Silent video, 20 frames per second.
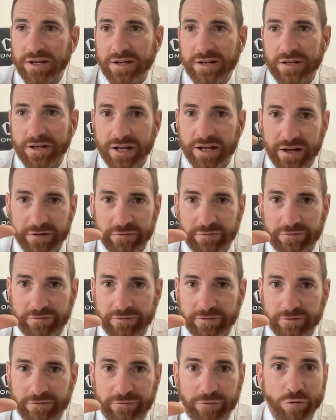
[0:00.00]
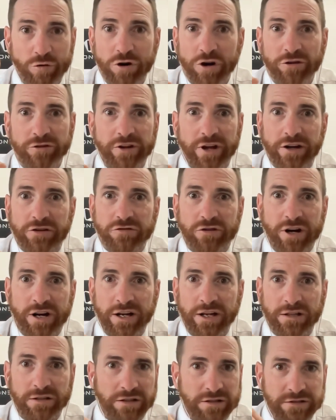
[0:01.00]
You'd have full contact
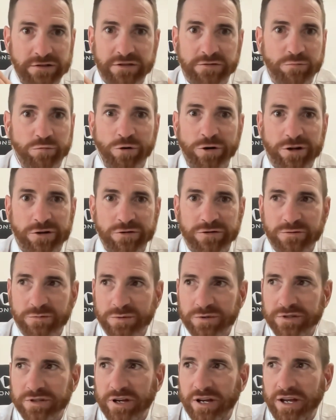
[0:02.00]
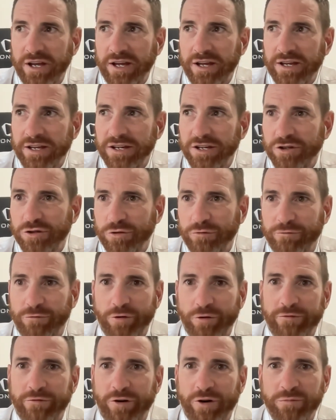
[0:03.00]
training, like this is pre Christmas you do
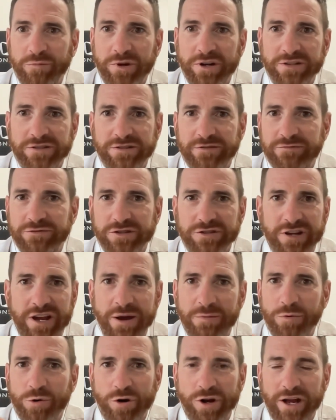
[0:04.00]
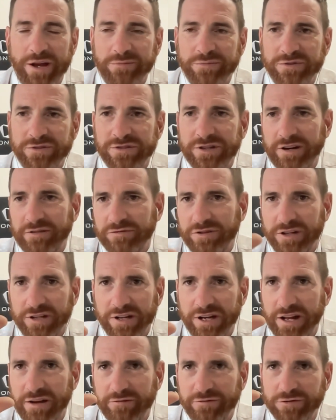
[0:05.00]
45 minutes of just handball games and stuff. Then
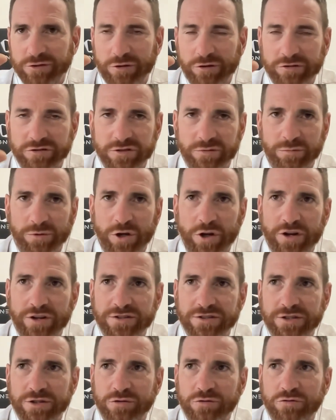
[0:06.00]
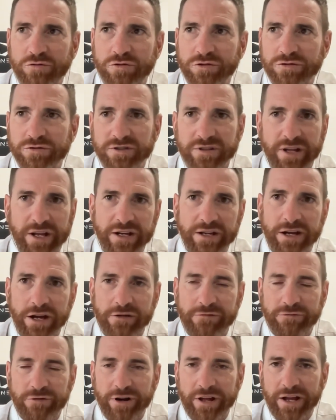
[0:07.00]
you'd have sort of some lighter skill drills, and that'd
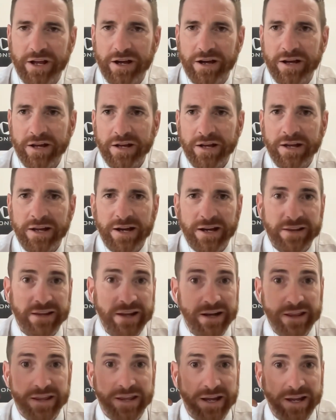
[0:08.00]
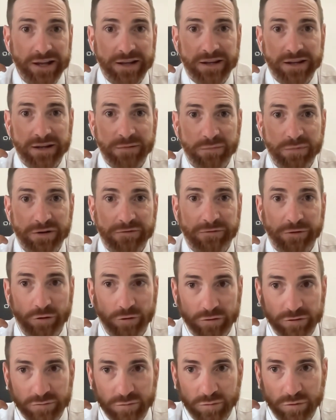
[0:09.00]
go for an hour. And then at the end, the
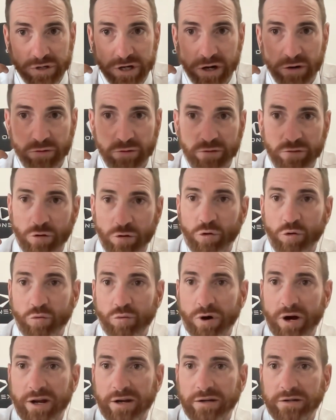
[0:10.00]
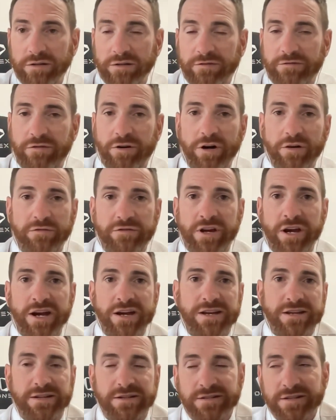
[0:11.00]
midfielders would go and all run
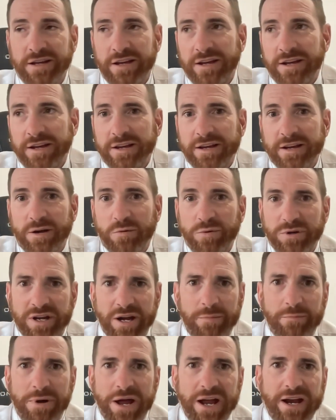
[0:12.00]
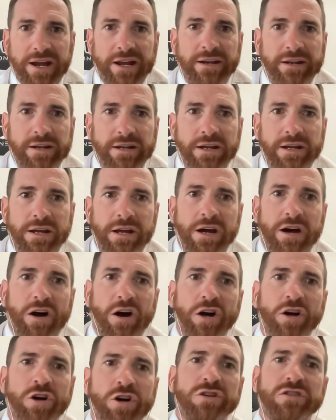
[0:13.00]
5Ks. We come back, and
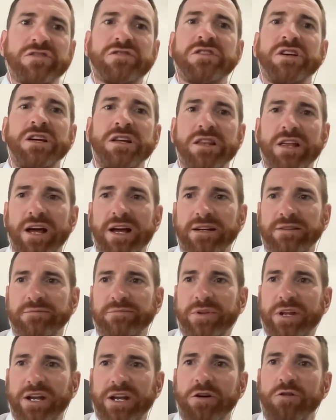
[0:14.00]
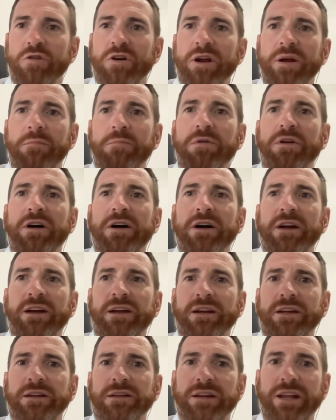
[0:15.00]
I got to see that. And here I am
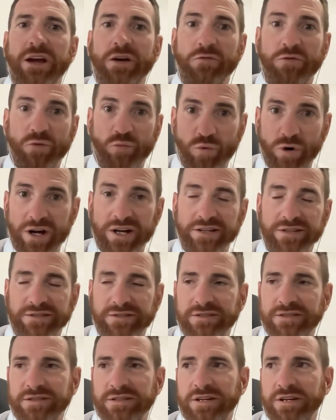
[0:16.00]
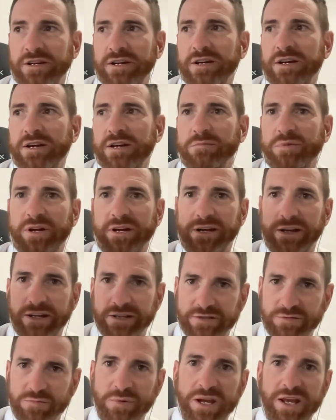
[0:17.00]
playing now in the ones, playing
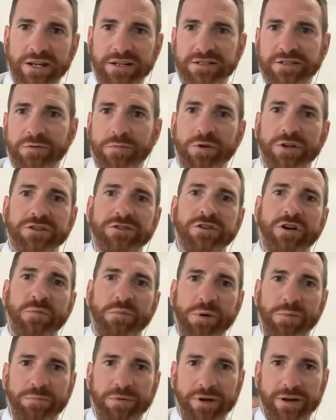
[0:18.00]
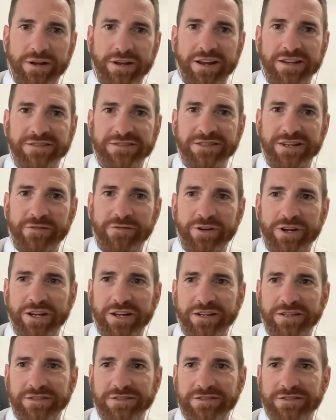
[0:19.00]
against men. So by the time I play against
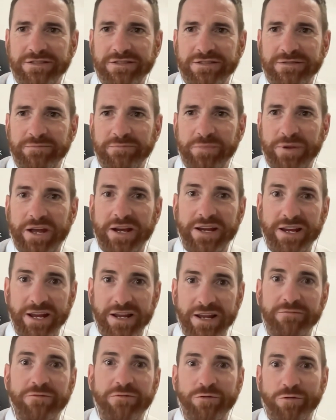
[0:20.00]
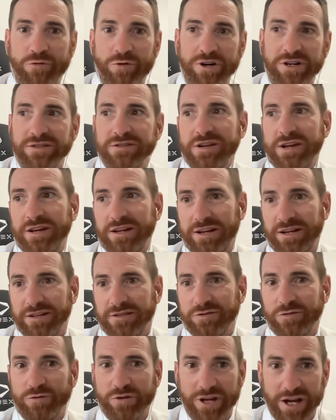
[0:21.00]
17s again for Queensland
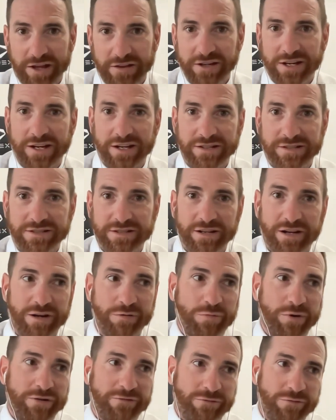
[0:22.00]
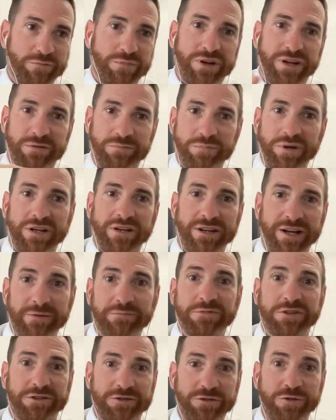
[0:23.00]
against all the other kids, I went from being beaten
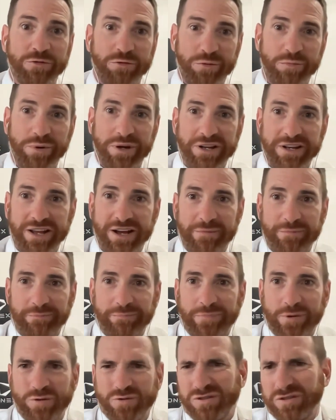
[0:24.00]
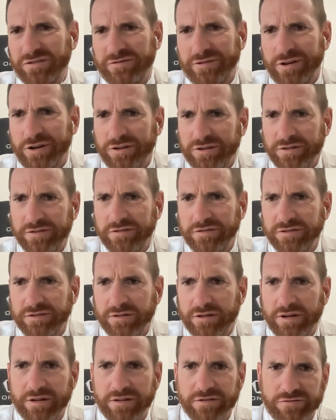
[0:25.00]
up to doing the beaten up, which is very
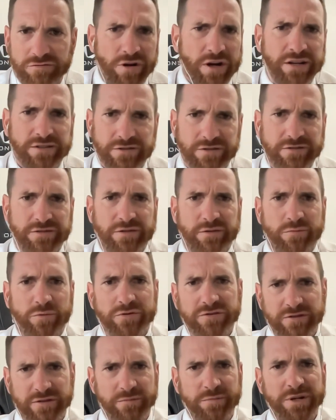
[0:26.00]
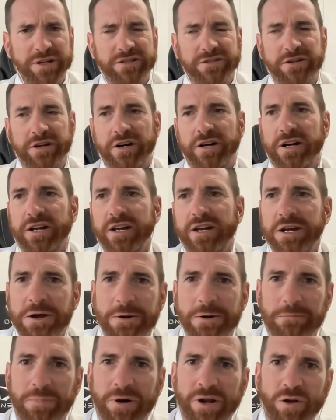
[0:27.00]
uh, strange because I wasn't the biggest guy,
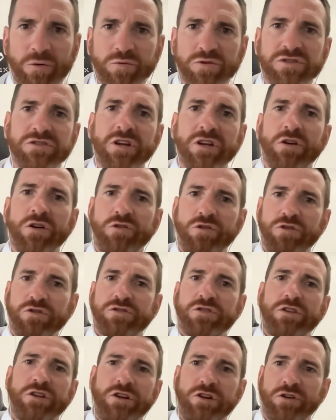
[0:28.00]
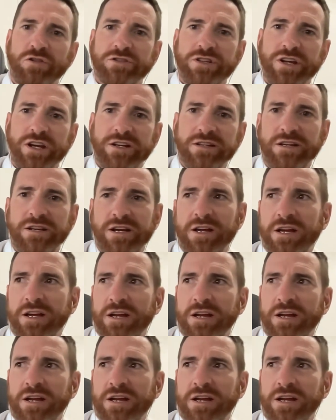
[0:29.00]
but I was so used to the contact.